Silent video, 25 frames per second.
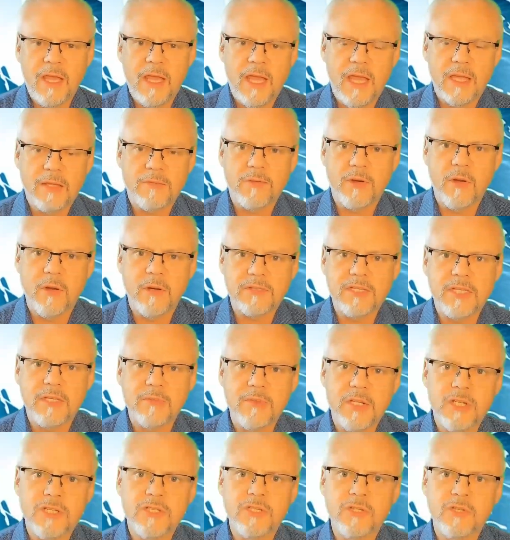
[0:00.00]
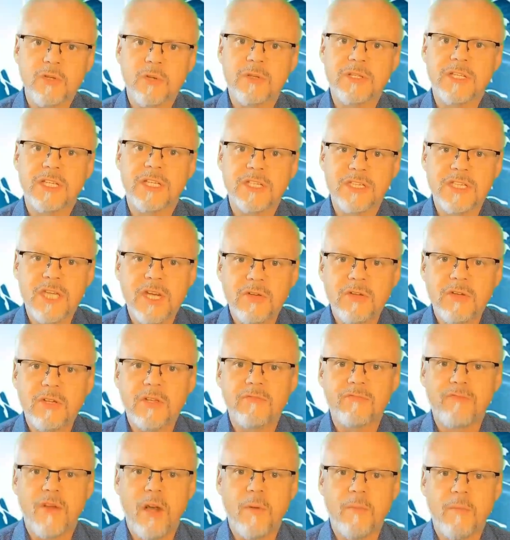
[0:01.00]
Israel simply due to its continued
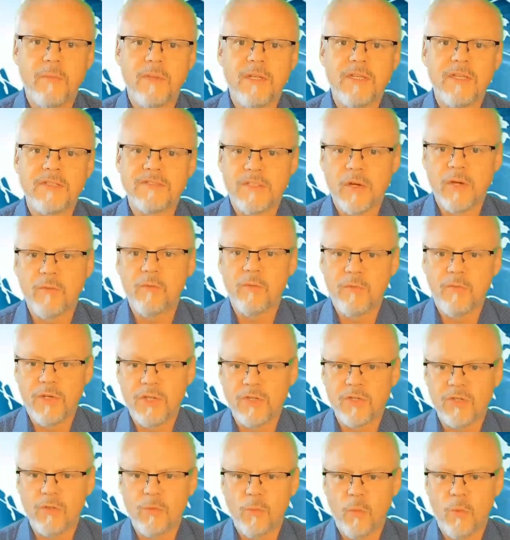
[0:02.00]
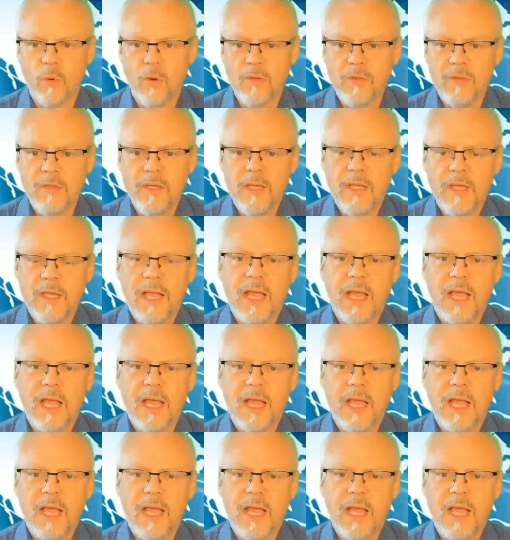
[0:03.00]
involvement in several regional wars.